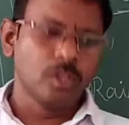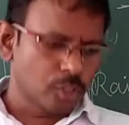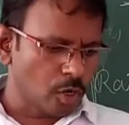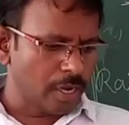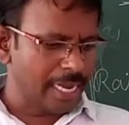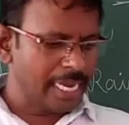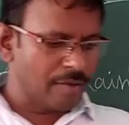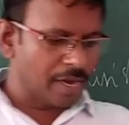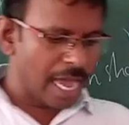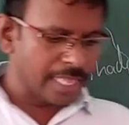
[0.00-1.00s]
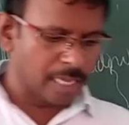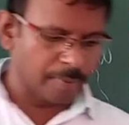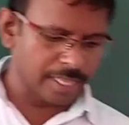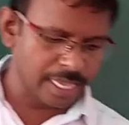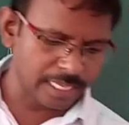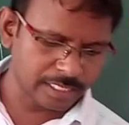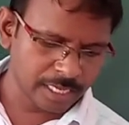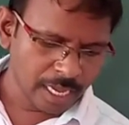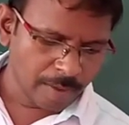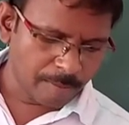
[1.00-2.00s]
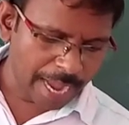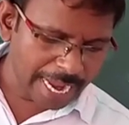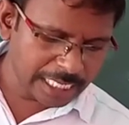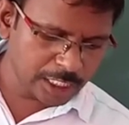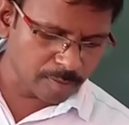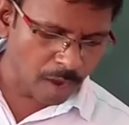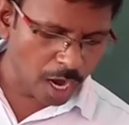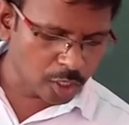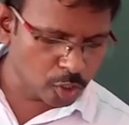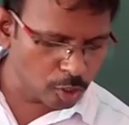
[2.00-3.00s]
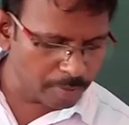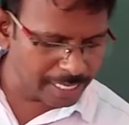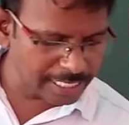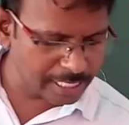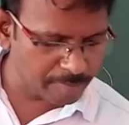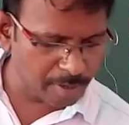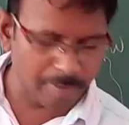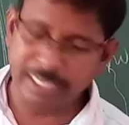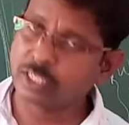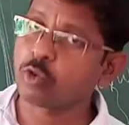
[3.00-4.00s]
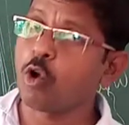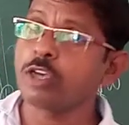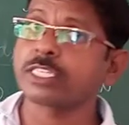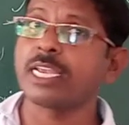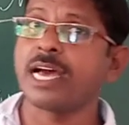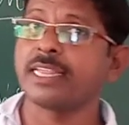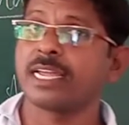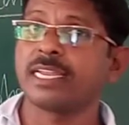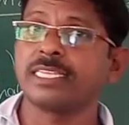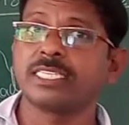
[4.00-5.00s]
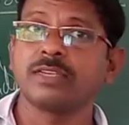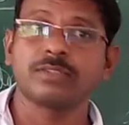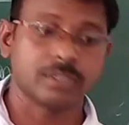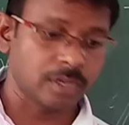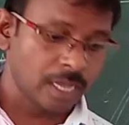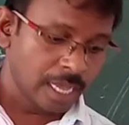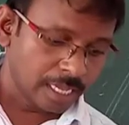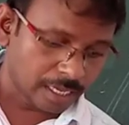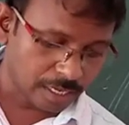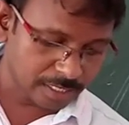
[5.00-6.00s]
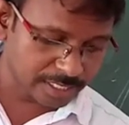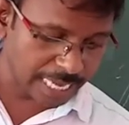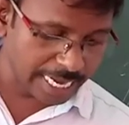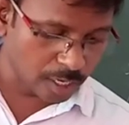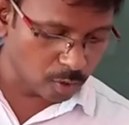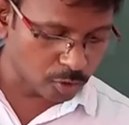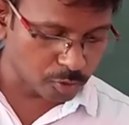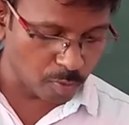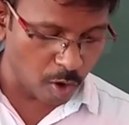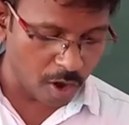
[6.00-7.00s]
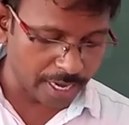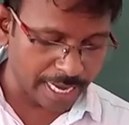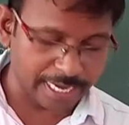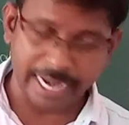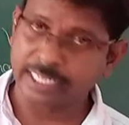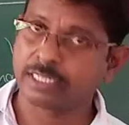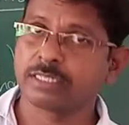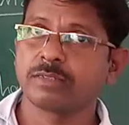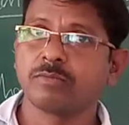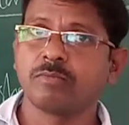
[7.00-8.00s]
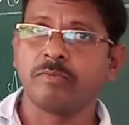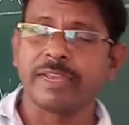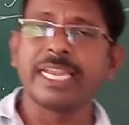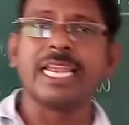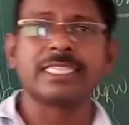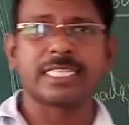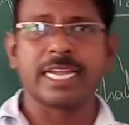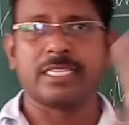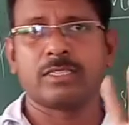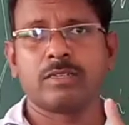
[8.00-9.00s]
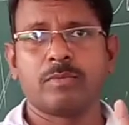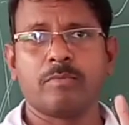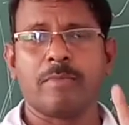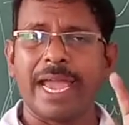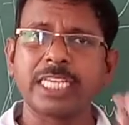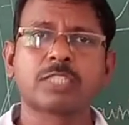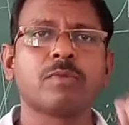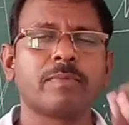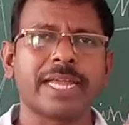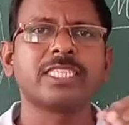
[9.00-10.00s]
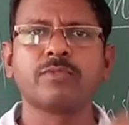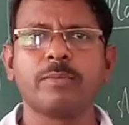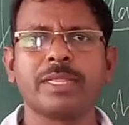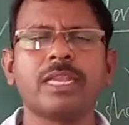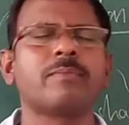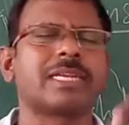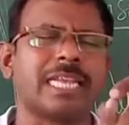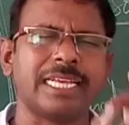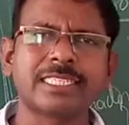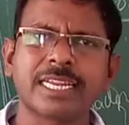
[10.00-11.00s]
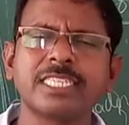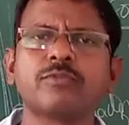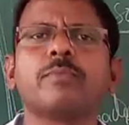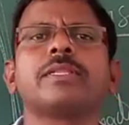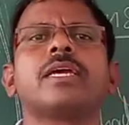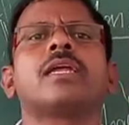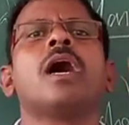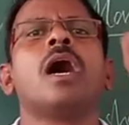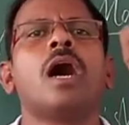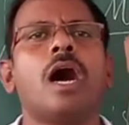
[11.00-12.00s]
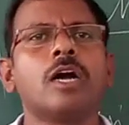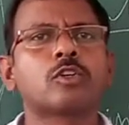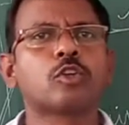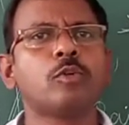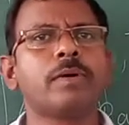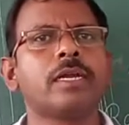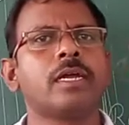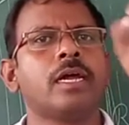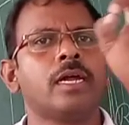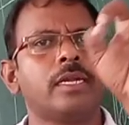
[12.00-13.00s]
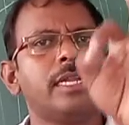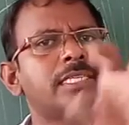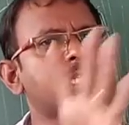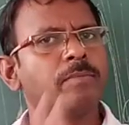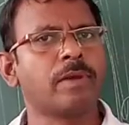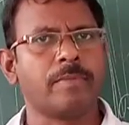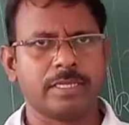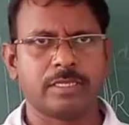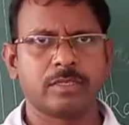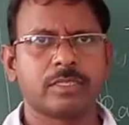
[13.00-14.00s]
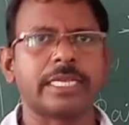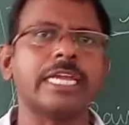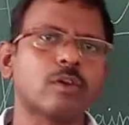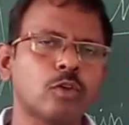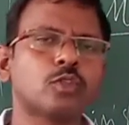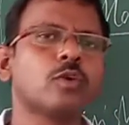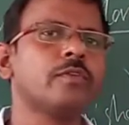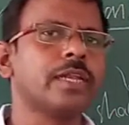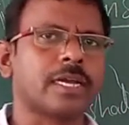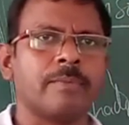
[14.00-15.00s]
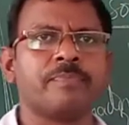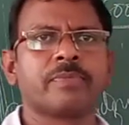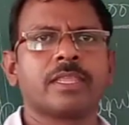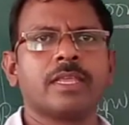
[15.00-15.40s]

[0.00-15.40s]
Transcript: So in our Andhra Pradesh, maximum October-December months, coastal Andhra receives cyclones, moderate rains, very less rains. Maximum rains will be there, but less rains will be there. October-December months, cyclones will come.